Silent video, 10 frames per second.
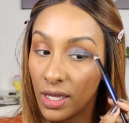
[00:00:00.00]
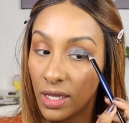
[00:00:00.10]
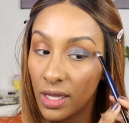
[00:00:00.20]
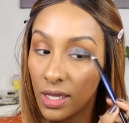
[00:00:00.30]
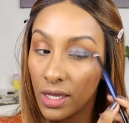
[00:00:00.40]

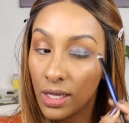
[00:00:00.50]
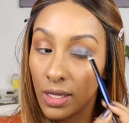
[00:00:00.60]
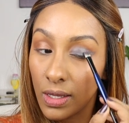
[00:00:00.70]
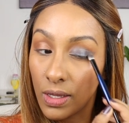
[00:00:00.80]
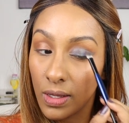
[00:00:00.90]

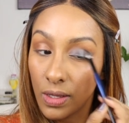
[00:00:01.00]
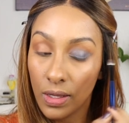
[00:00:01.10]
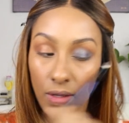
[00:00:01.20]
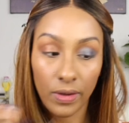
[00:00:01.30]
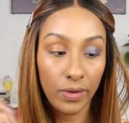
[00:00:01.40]

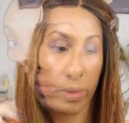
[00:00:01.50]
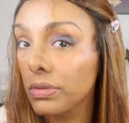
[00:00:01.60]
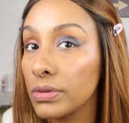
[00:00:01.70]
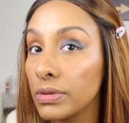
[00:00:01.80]
Nobody speaks.